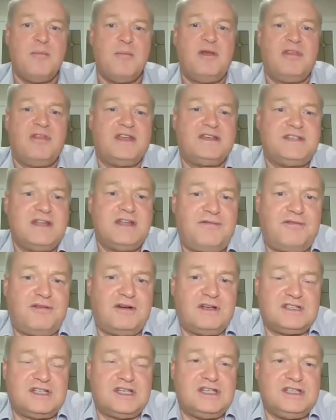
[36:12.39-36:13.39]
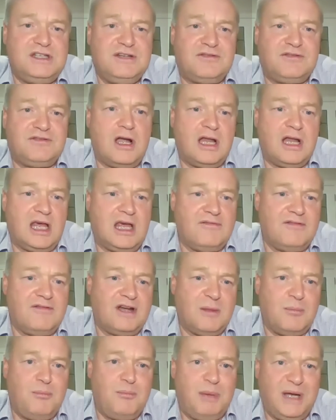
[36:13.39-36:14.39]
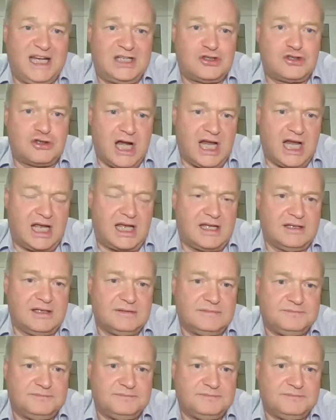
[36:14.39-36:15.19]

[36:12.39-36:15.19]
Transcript: but the difference is you've got to give it a big drink.